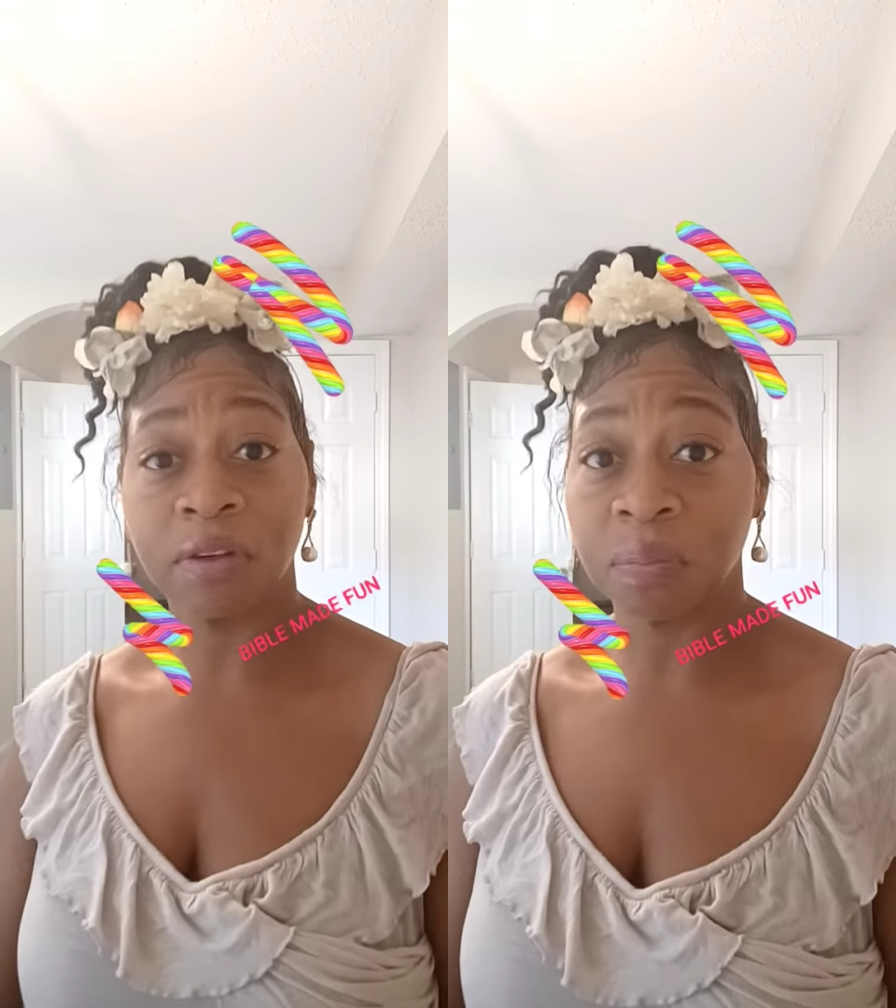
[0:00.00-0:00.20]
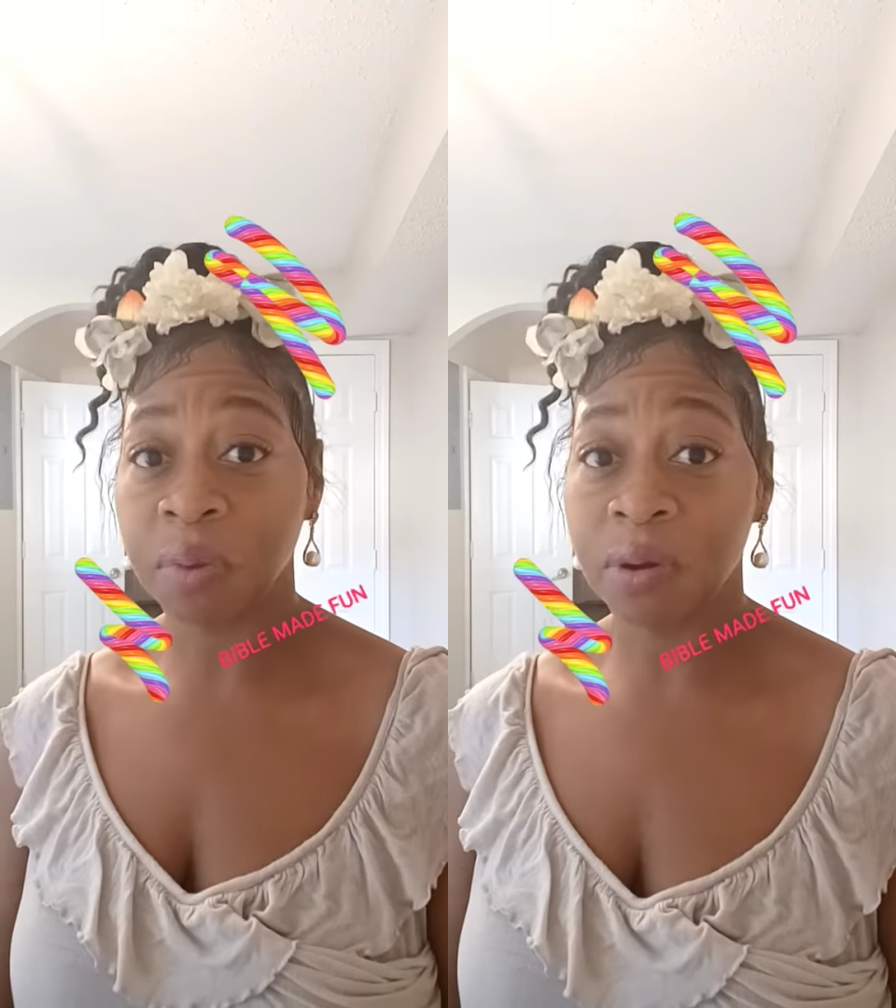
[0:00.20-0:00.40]

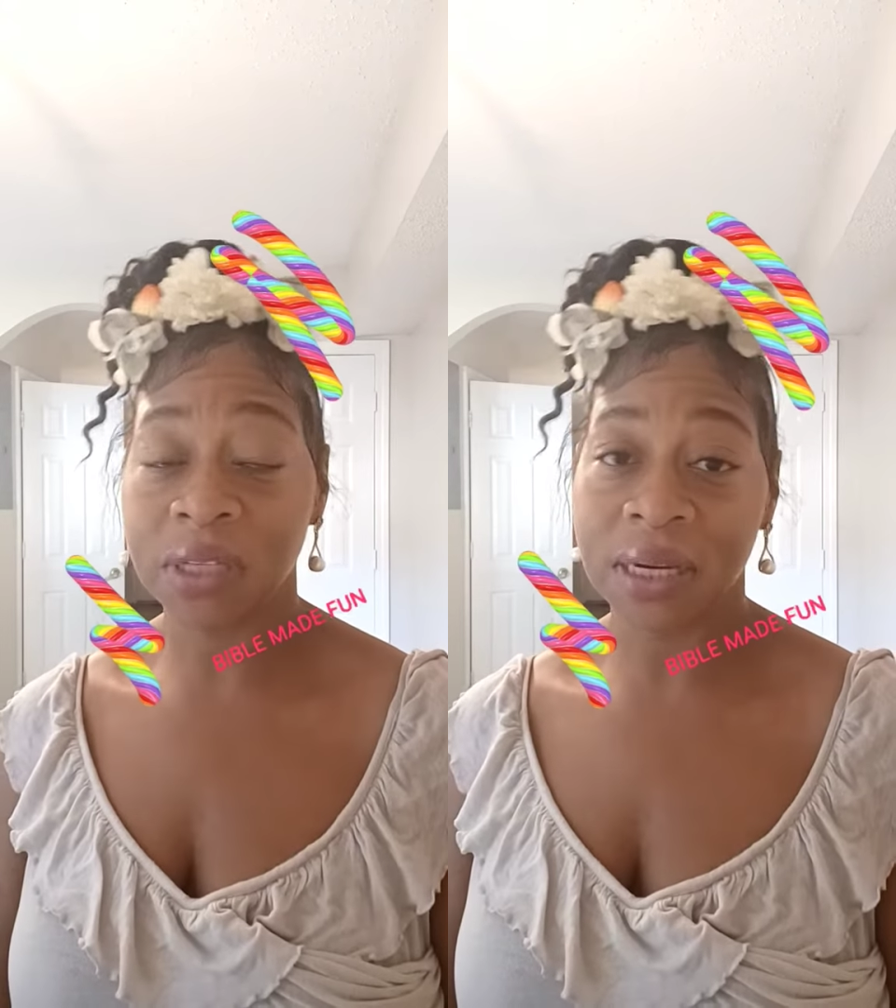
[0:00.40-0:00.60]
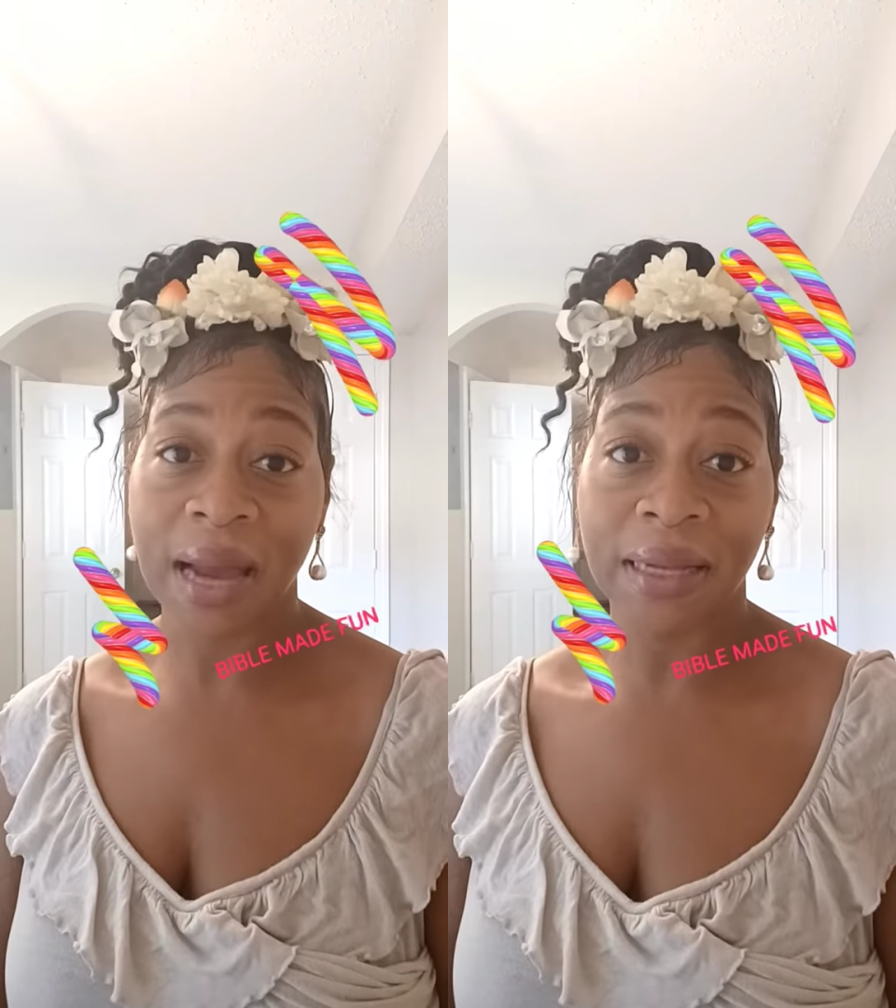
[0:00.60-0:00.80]
and
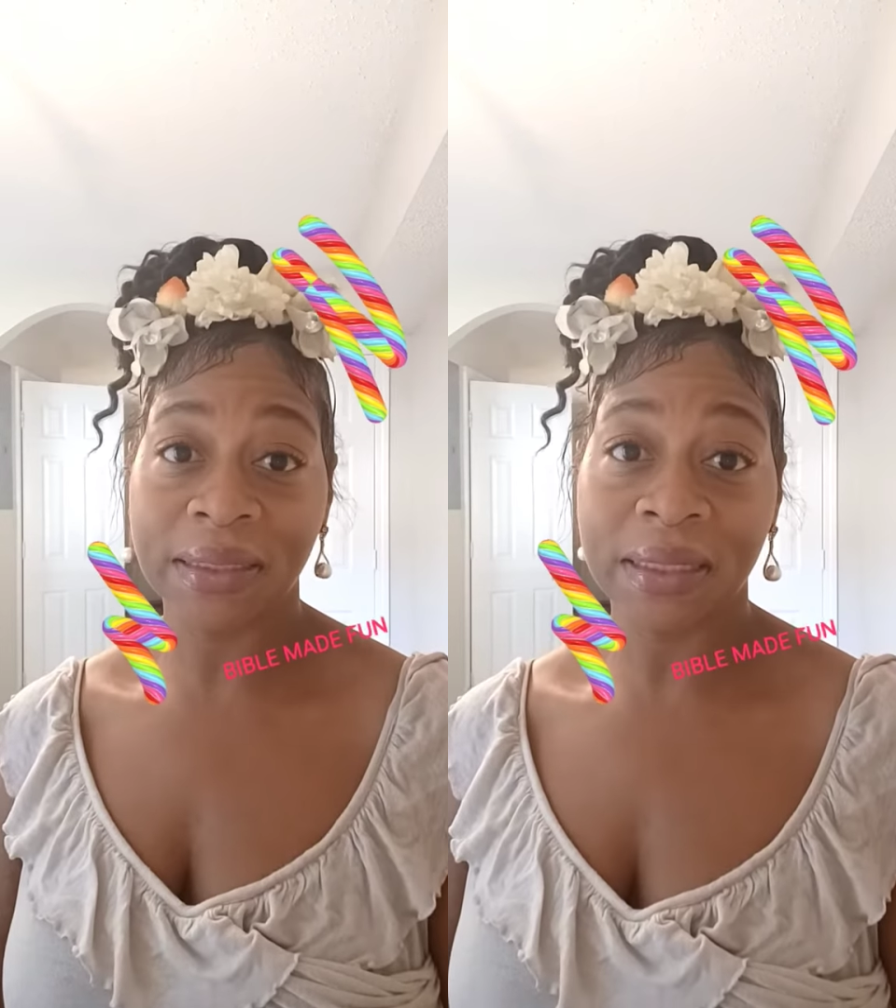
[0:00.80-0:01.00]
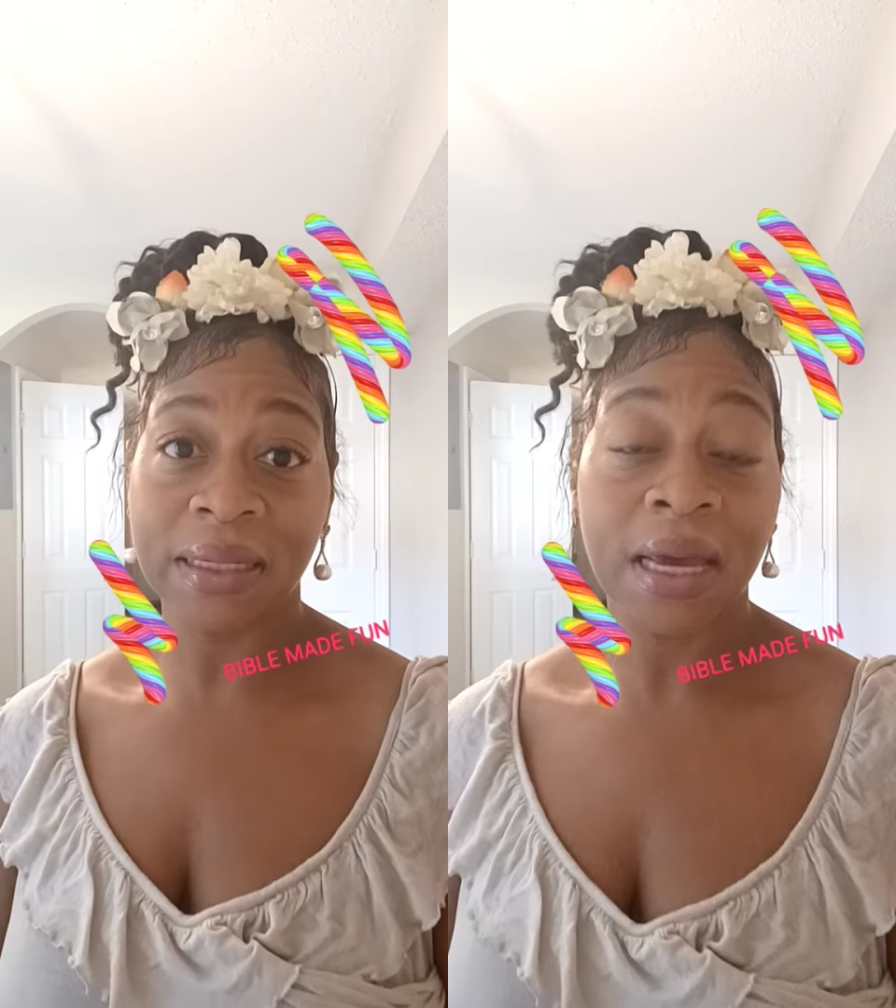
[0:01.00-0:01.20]
personality.